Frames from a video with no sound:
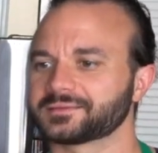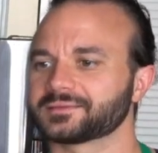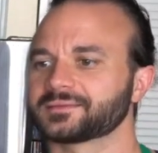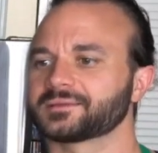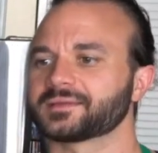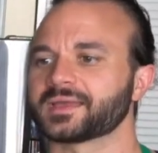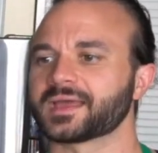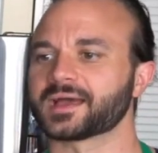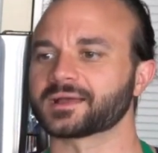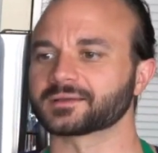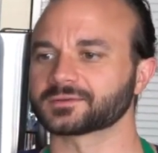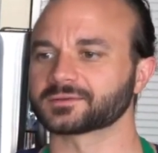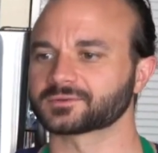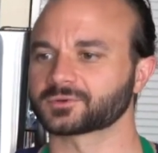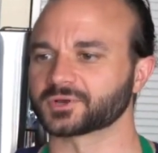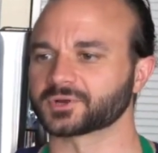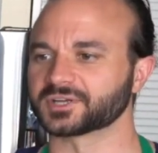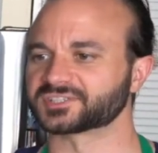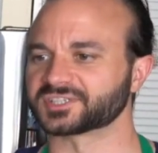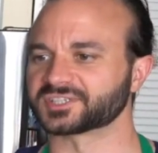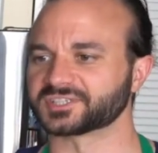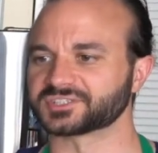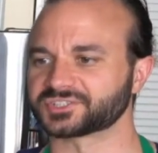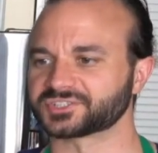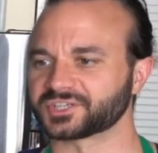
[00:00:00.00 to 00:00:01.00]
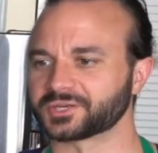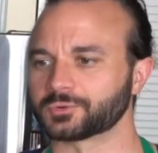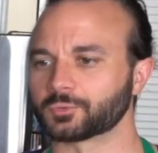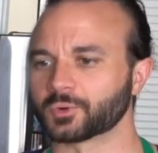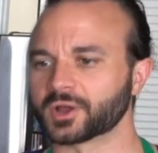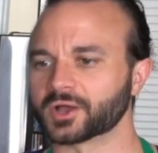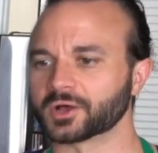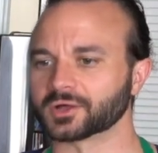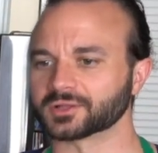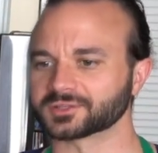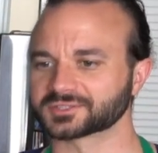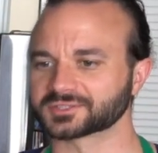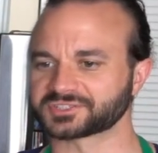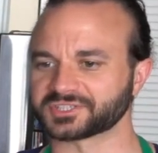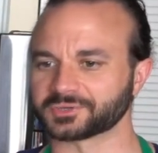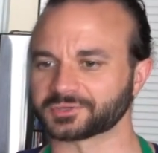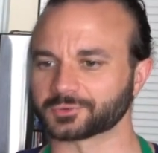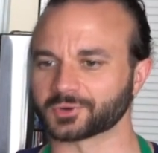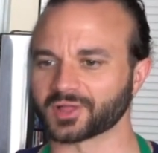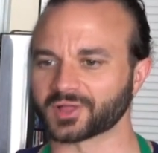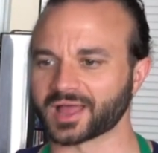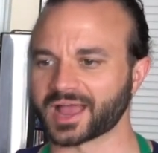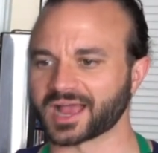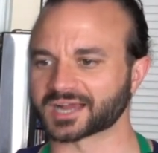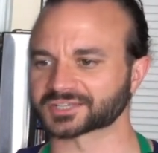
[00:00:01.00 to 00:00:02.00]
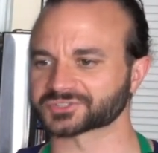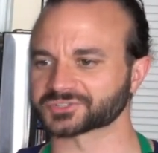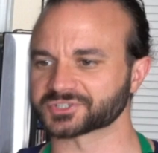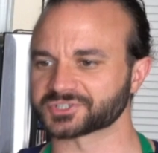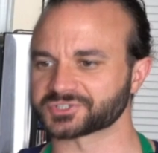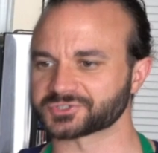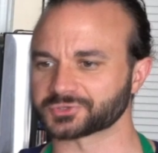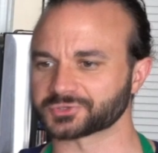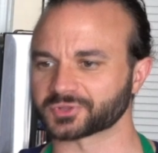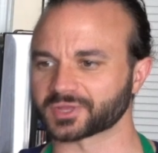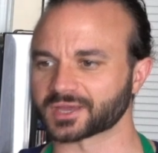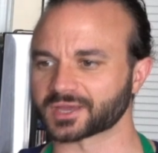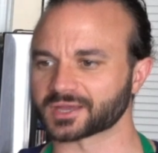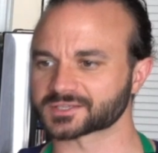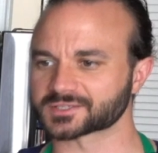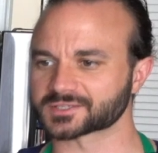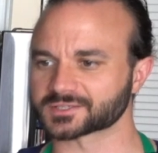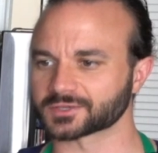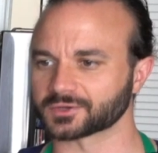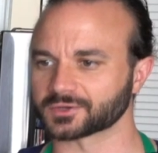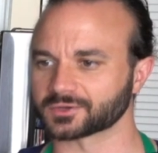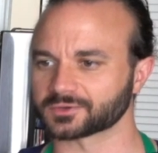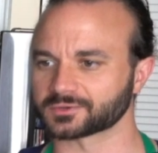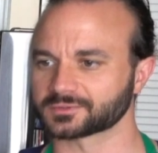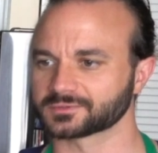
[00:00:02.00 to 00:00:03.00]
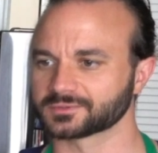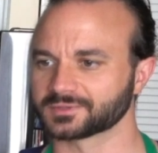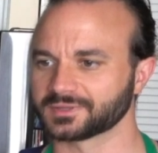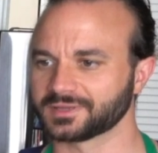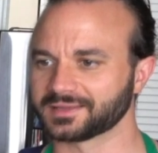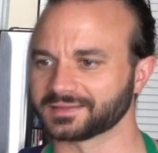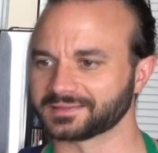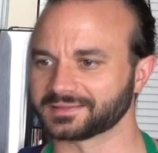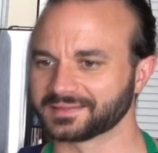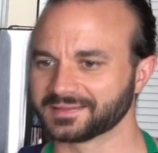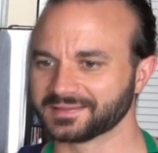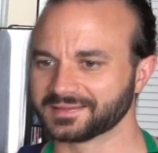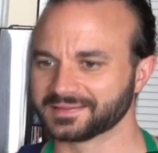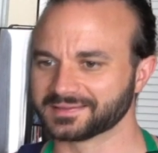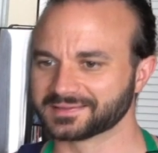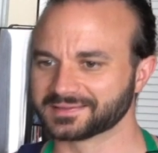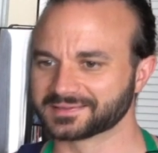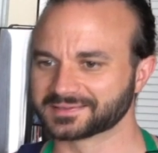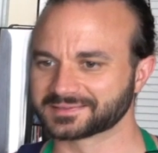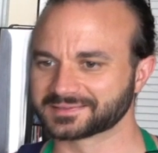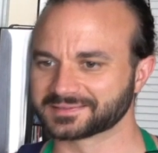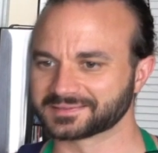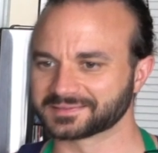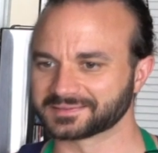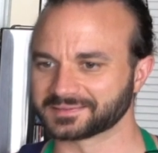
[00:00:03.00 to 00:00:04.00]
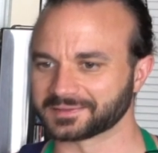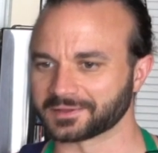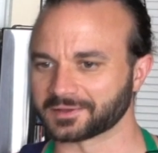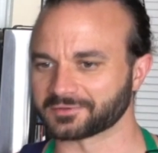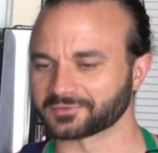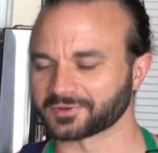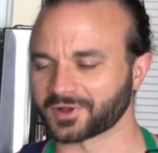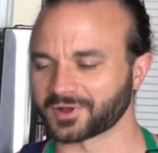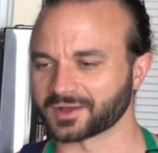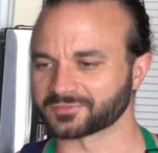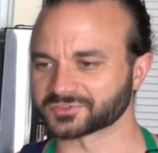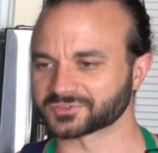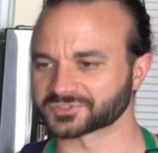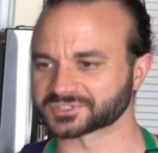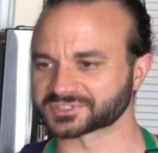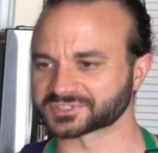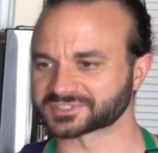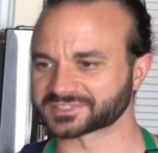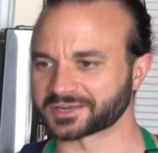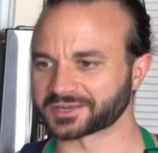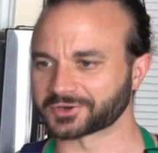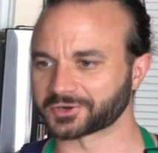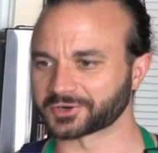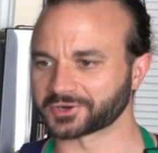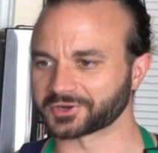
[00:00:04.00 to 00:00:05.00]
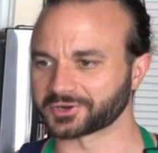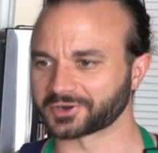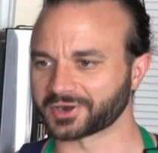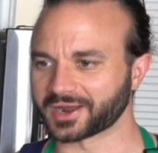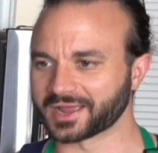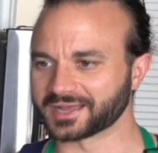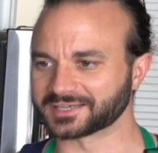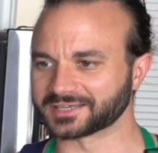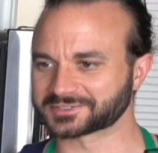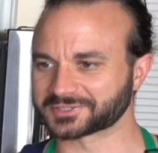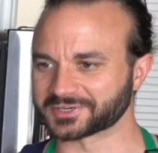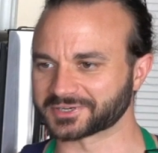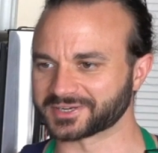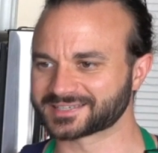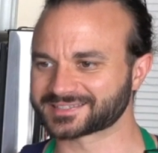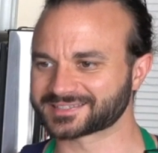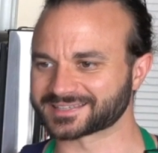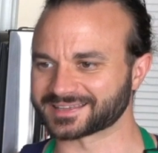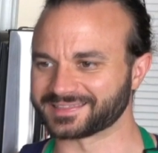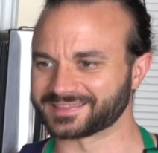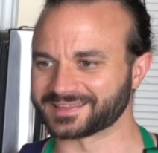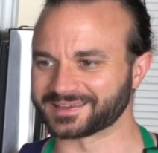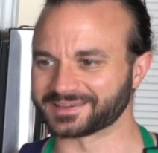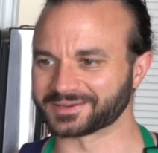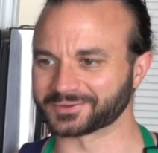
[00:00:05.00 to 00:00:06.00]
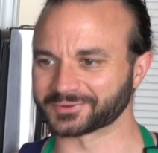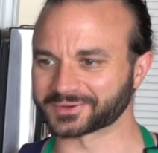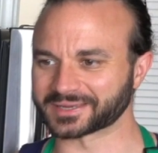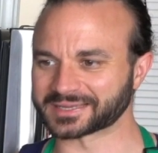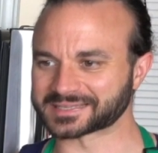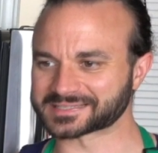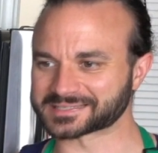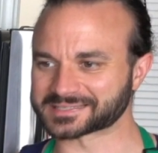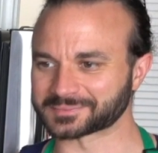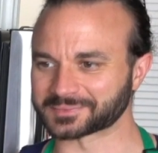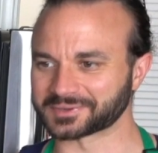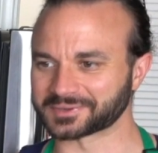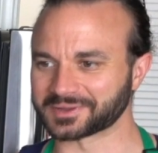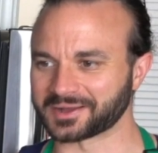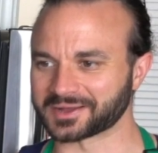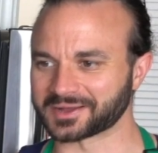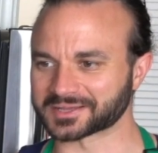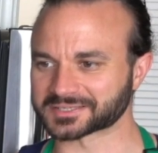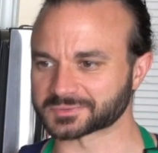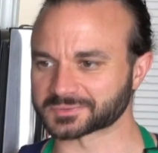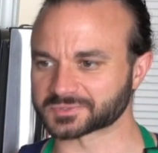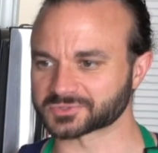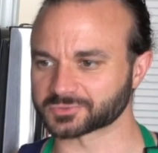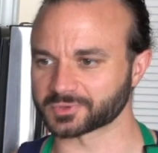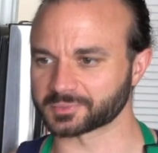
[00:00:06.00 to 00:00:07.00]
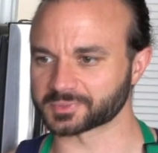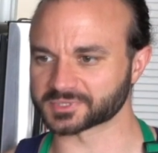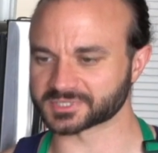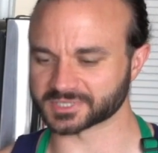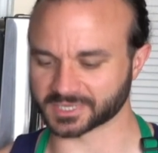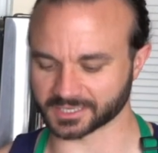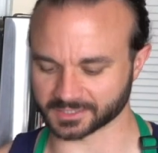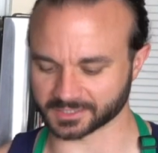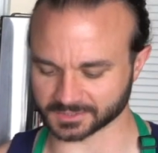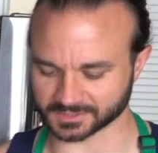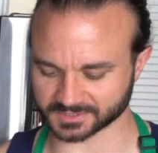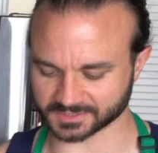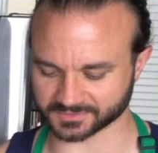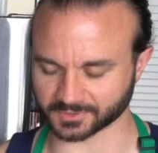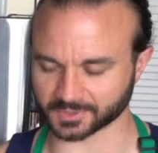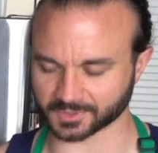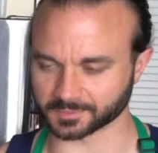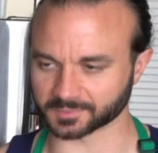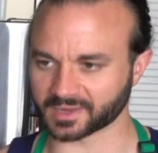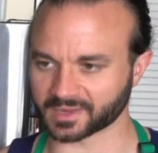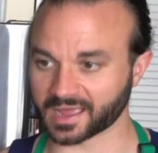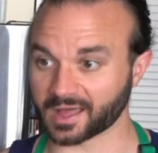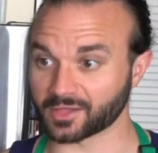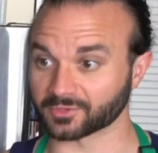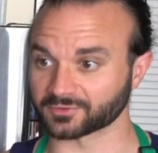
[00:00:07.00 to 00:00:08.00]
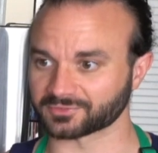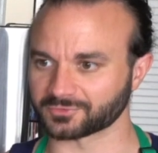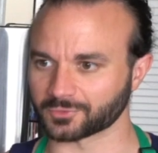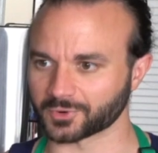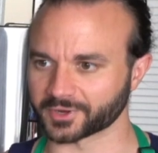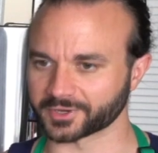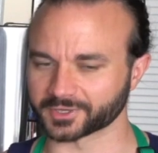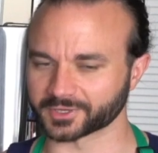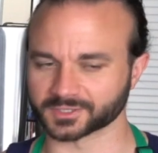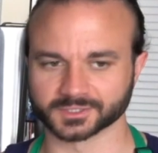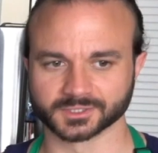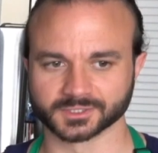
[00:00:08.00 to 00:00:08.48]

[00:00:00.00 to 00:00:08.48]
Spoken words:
Yeah, Kristen, she will actually do that. So I'll obviously send her your address and then you'll get some awesome sweet potatoes from California.